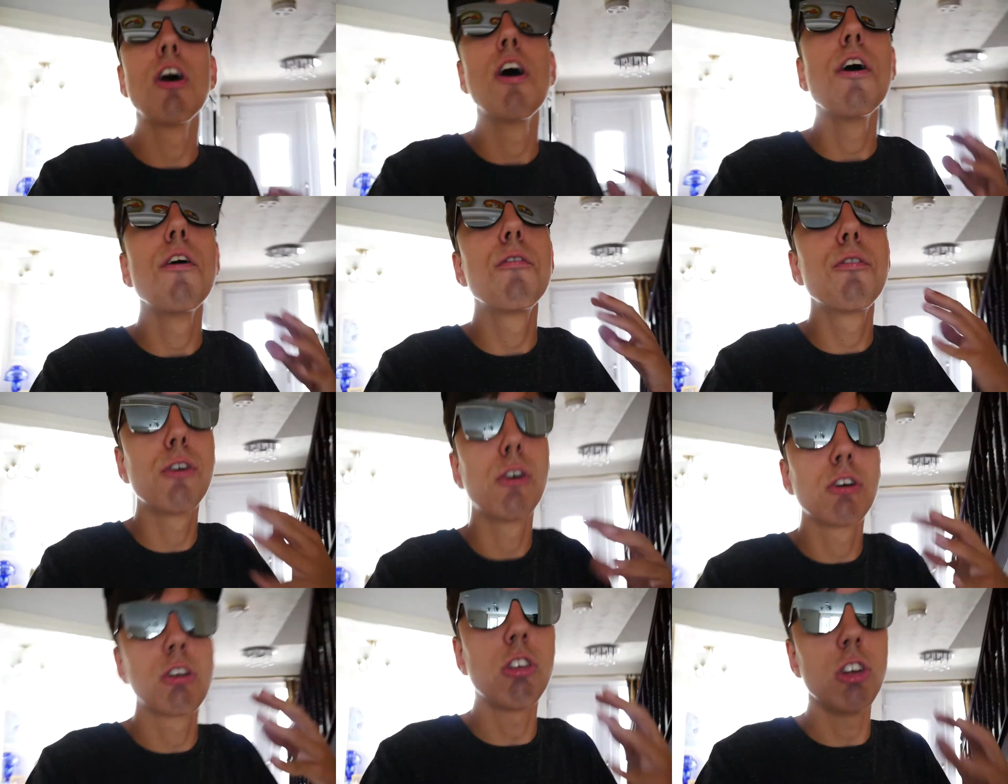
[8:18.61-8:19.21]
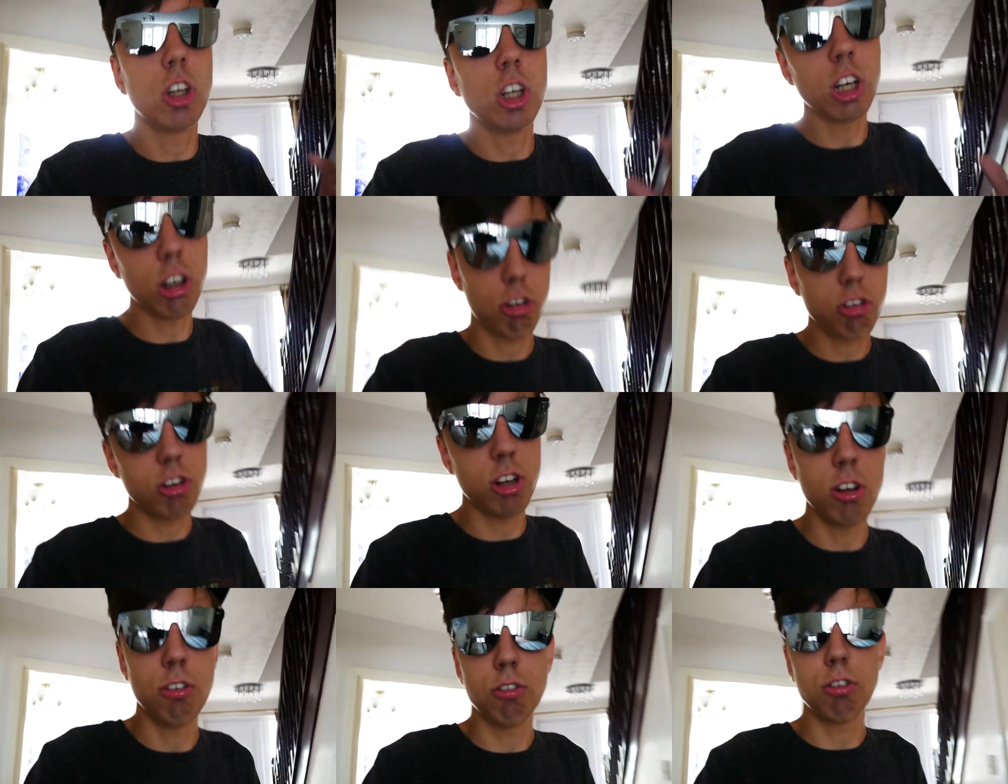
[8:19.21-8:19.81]
for
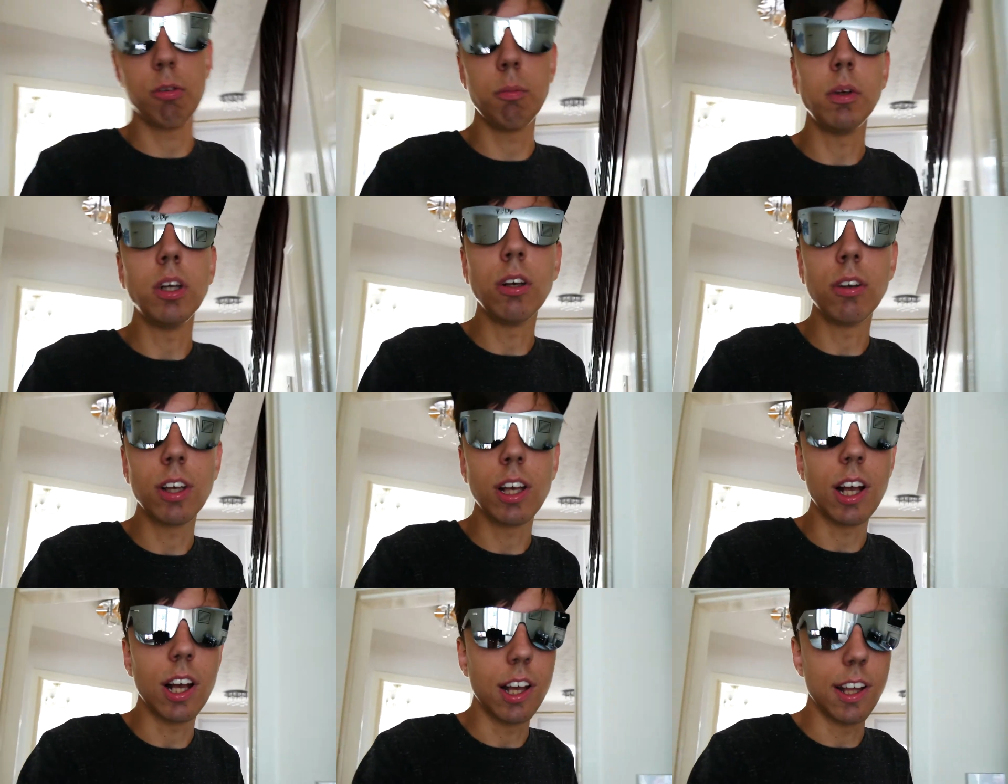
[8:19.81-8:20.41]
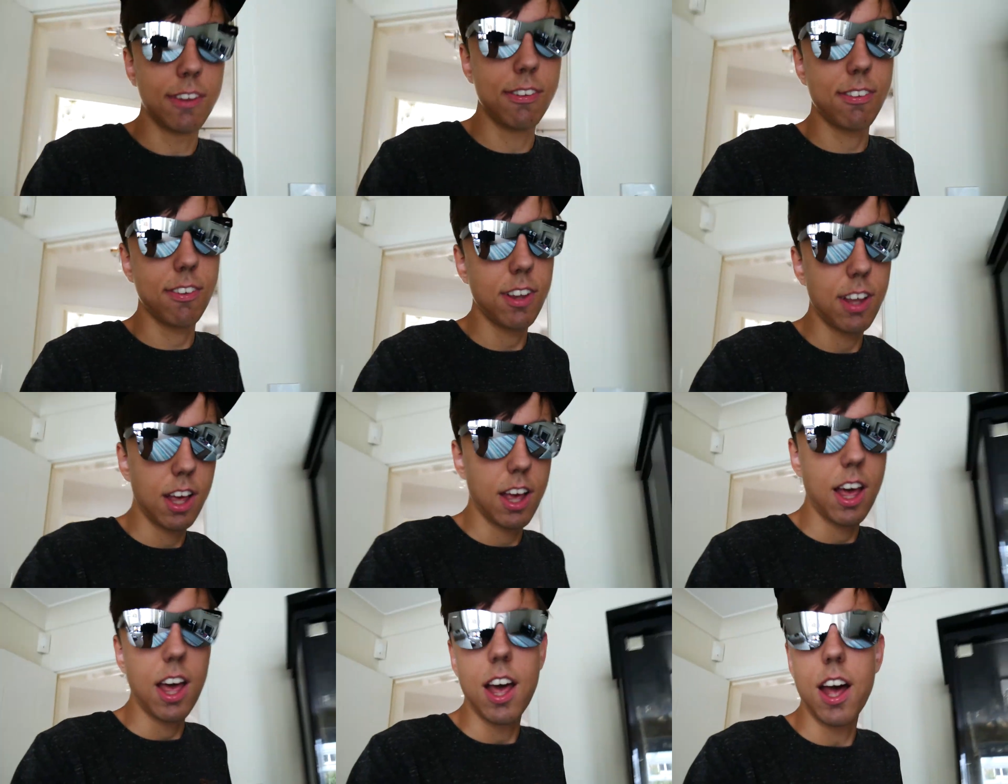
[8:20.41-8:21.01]
suggestions from you guys
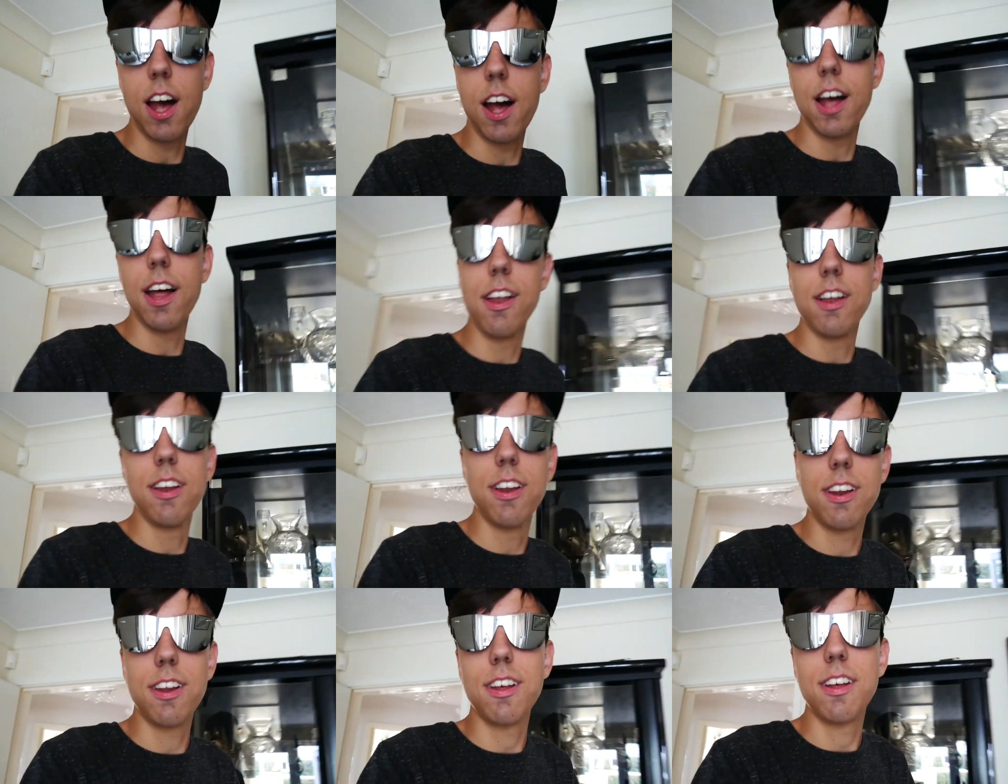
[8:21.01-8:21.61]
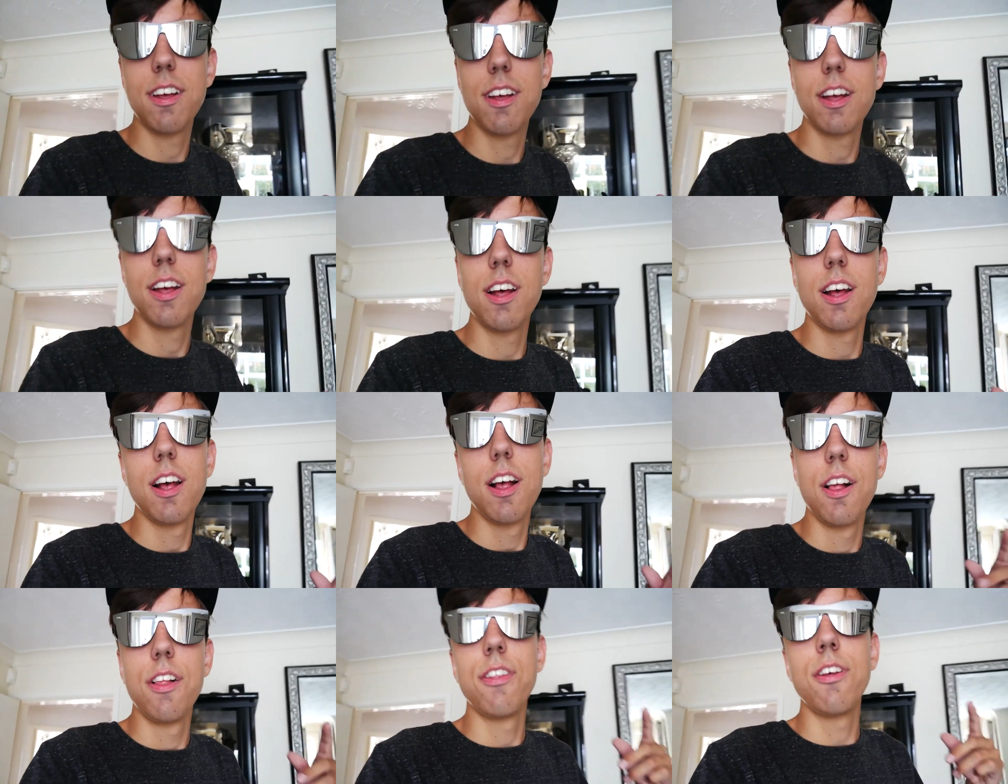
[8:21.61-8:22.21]
and
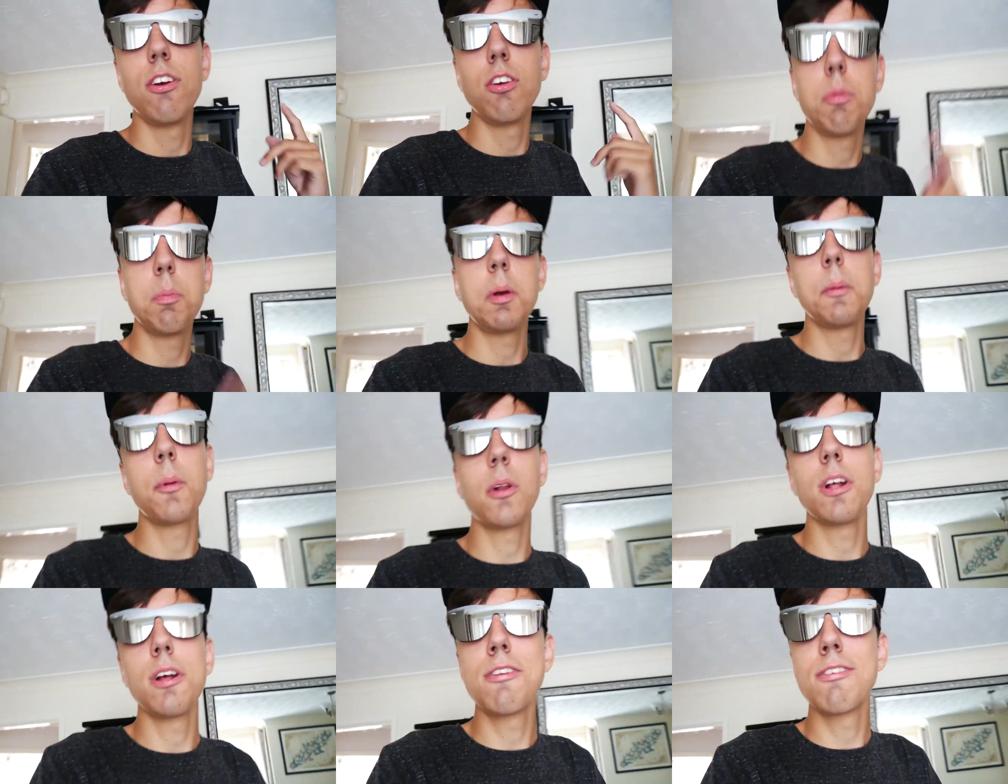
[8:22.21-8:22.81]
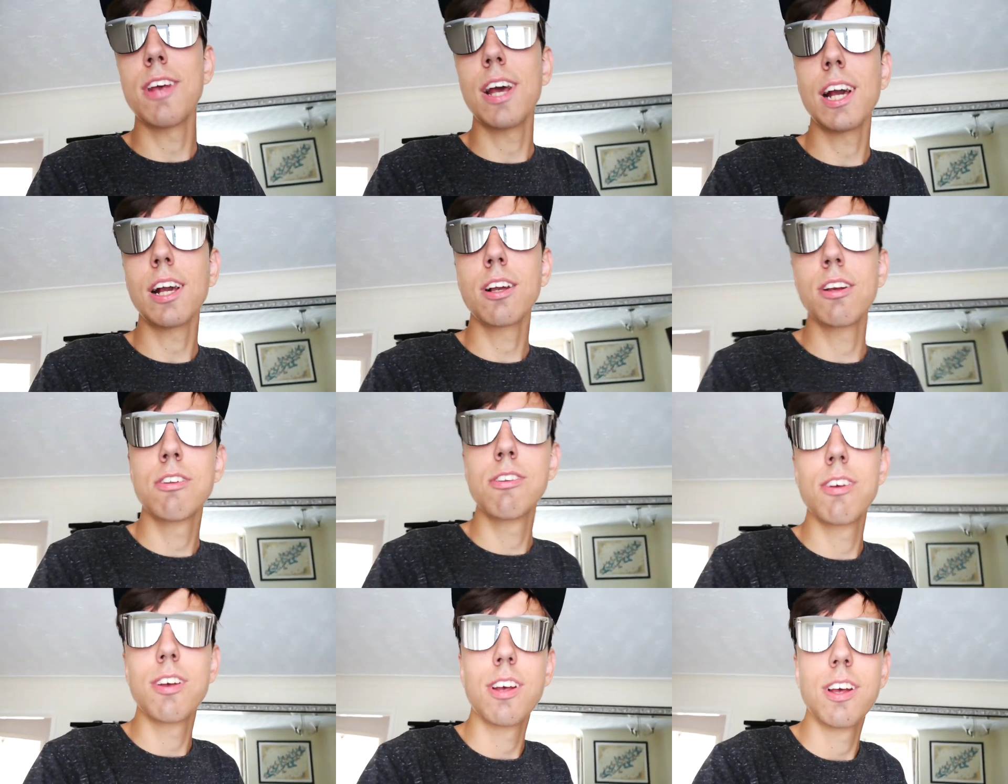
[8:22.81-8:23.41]
those people are
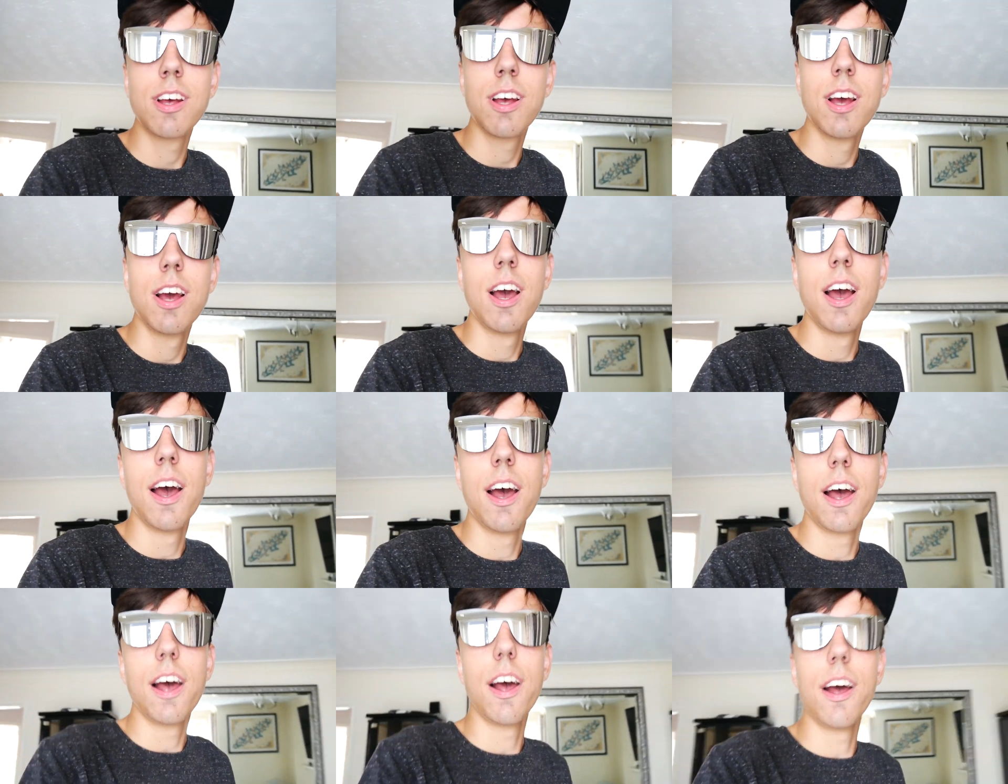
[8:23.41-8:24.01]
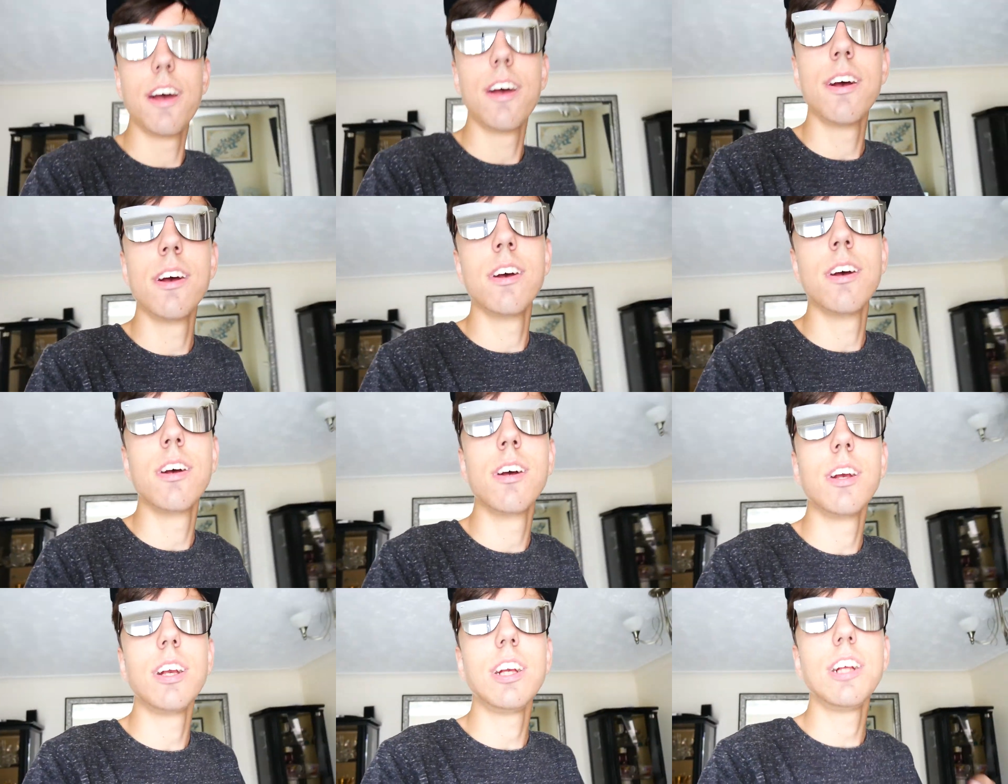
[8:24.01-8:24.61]
tagged
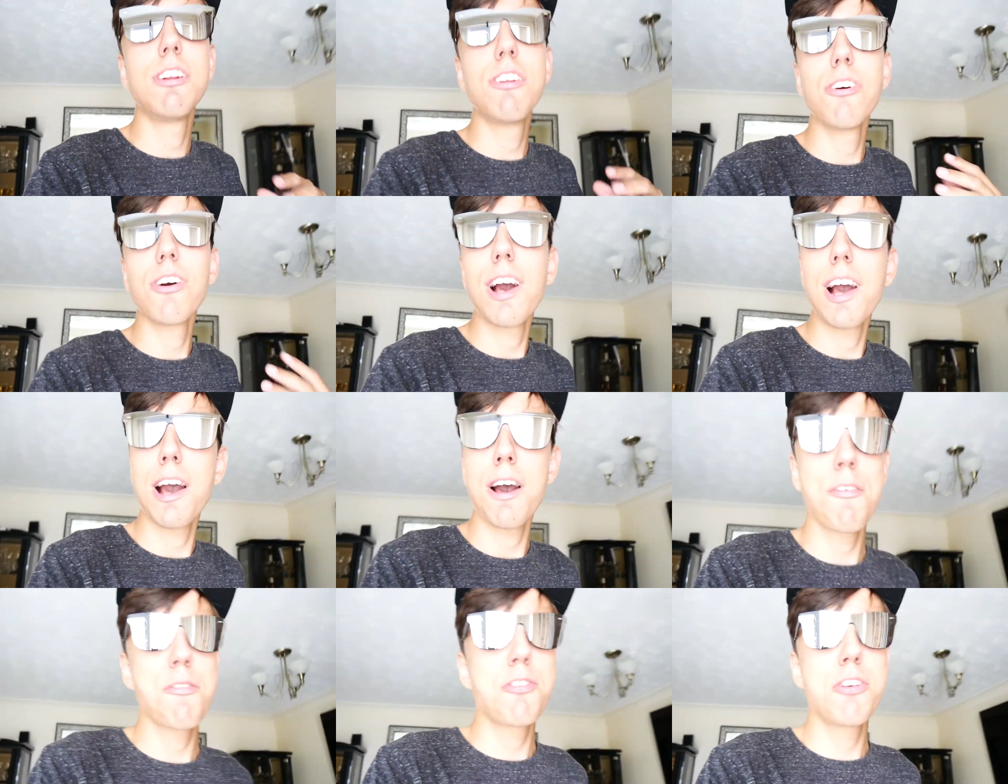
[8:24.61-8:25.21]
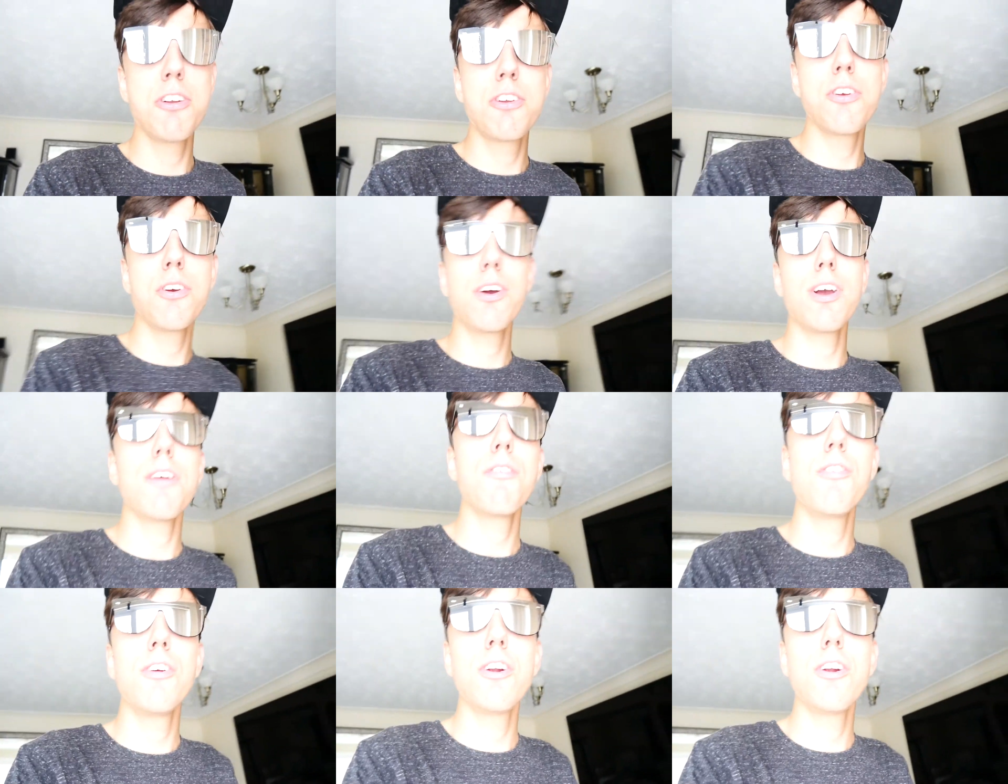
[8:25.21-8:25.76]
uh, you don't have to do it if you